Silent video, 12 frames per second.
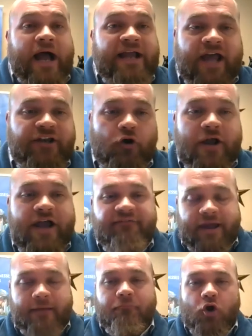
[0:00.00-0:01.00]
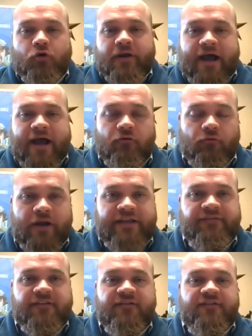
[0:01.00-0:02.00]
I, I don't have that broke out
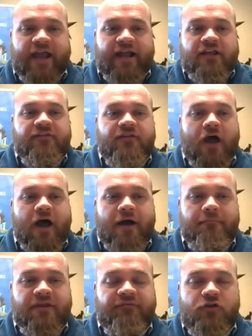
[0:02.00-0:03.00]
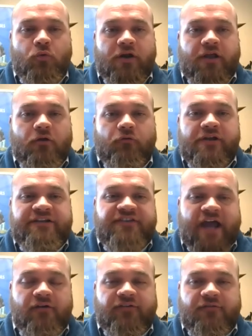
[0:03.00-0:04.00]
right this second. Um, if you want to reach
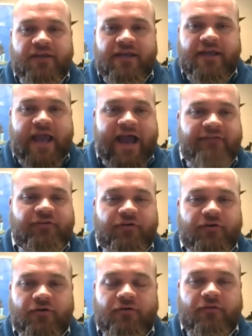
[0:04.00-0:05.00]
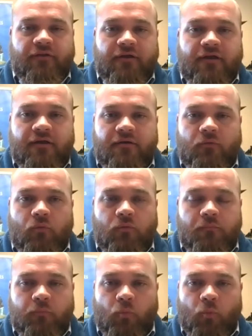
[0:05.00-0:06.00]
out to me after the
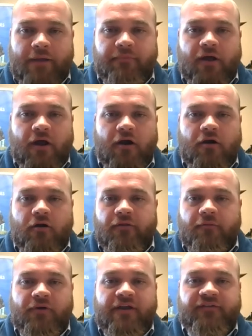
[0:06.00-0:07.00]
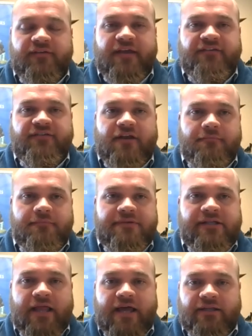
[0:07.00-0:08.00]
webinar or the presentation, I'd be
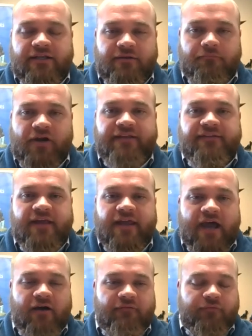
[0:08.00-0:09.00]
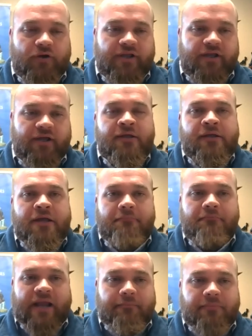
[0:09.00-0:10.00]
gladly to break that out for you.
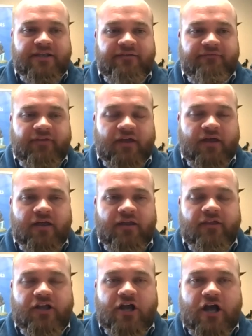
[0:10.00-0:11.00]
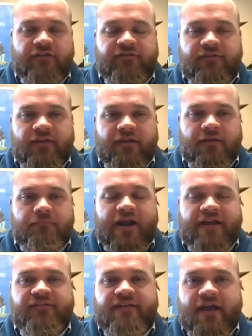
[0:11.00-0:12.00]
But I believe the the cost, the
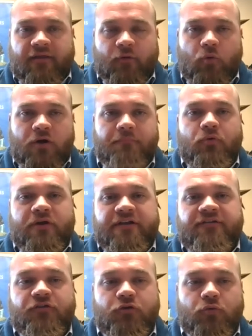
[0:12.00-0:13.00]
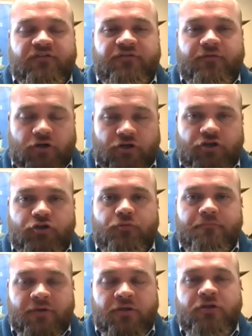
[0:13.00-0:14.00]
price tag on the 1.2 was for a new
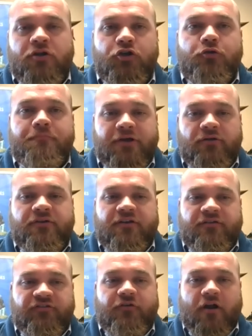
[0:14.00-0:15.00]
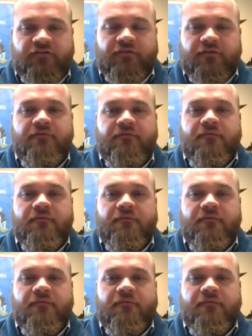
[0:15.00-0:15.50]
new build construction.